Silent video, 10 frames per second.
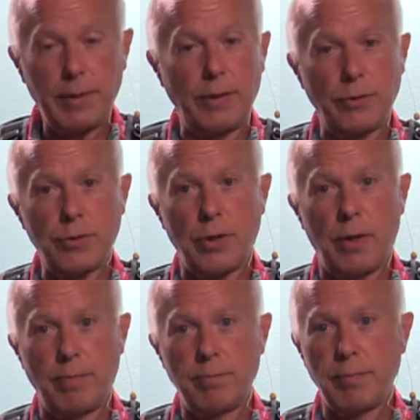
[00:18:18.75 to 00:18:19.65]
And you
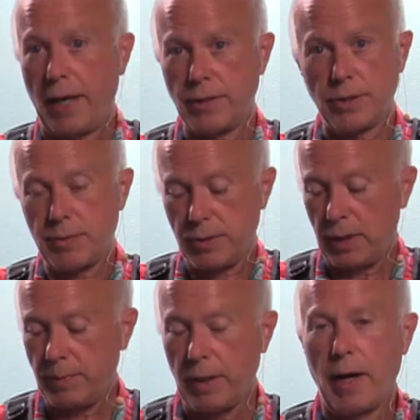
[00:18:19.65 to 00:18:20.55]
saw I just
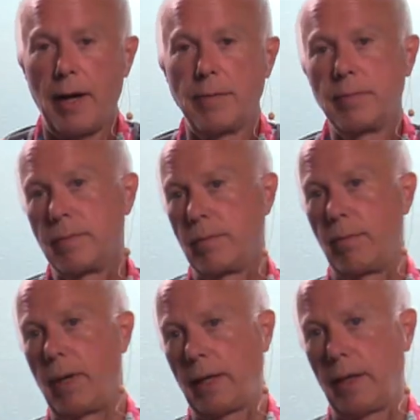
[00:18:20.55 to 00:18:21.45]
slipped it on.
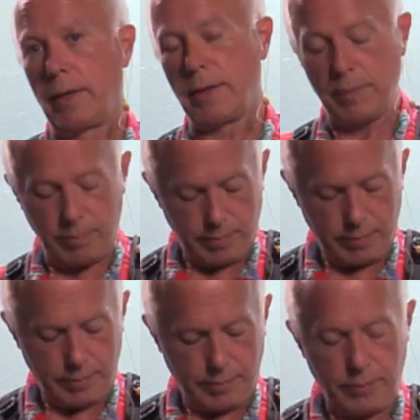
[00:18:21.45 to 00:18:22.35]
Buckle on the
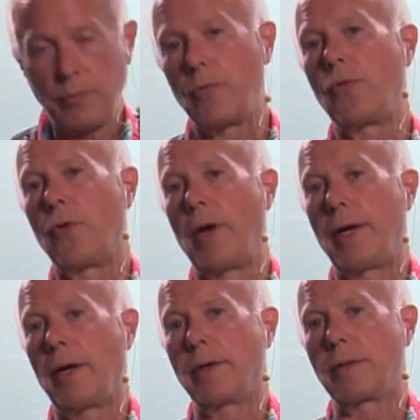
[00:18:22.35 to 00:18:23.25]
front
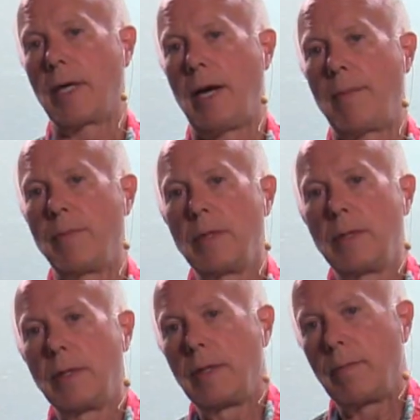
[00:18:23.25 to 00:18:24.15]
here at the top,
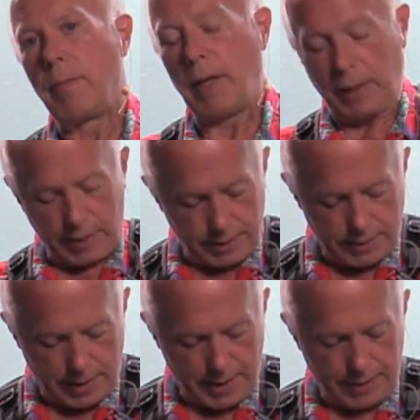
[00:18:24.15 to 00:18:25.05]
buckle on the
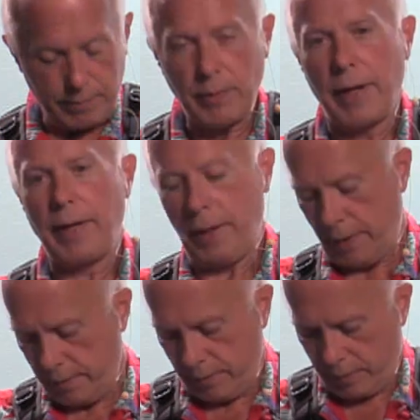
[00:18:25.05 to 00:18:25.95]
side right
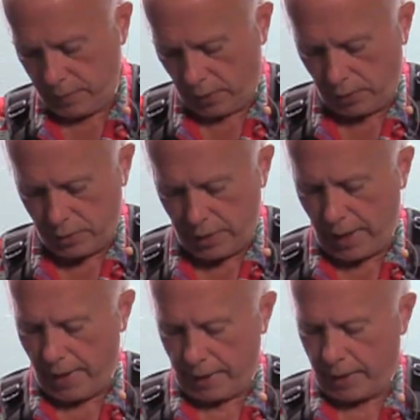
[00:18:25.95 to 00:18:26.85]
here. You can see
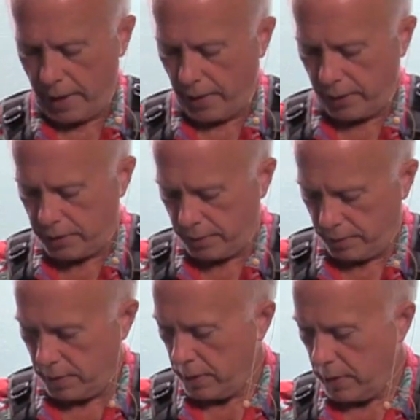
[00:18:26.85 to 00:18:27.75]
how it carries.
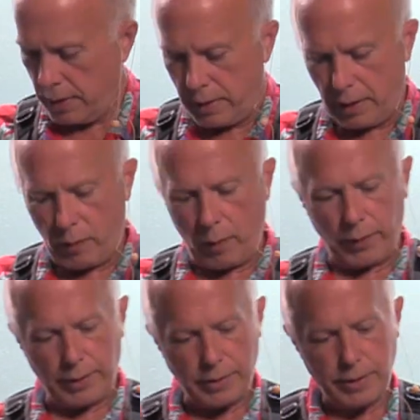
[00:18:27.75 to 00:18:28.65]
Now what we're
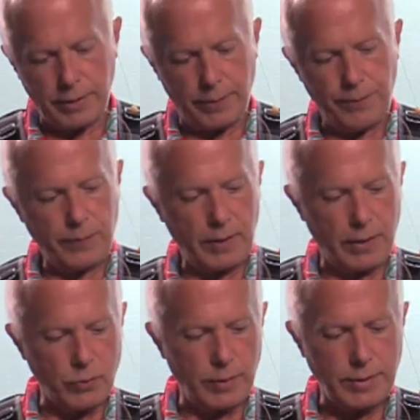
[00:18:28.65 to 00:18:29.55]
going to do
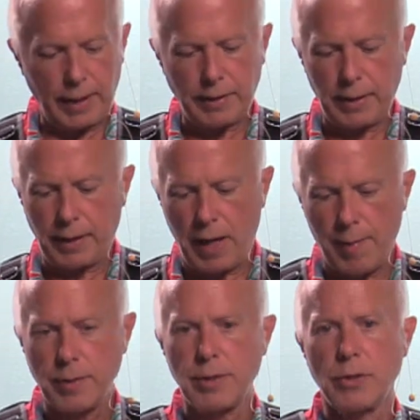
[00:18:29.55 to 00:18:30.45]
is we'll take the
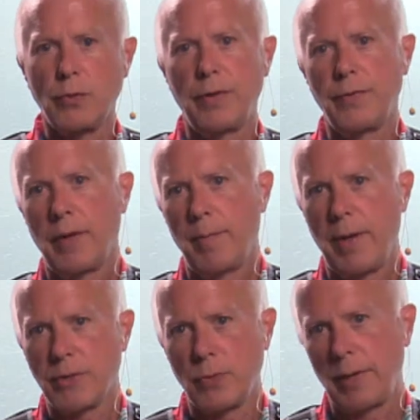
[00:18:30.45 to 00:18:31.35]
Nicama, since we've
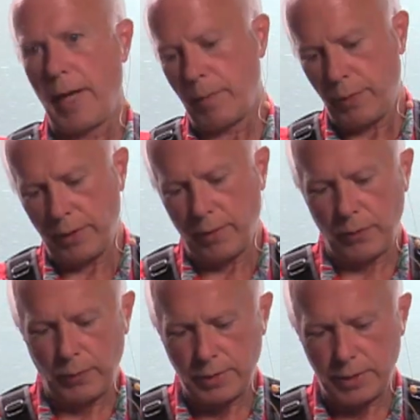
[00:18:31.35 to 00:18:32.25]
messed with that, and put it over to
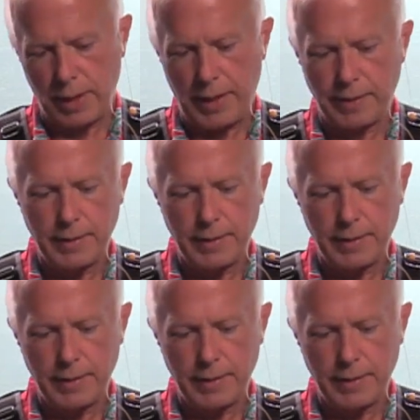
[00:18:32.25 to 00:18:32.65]
one side.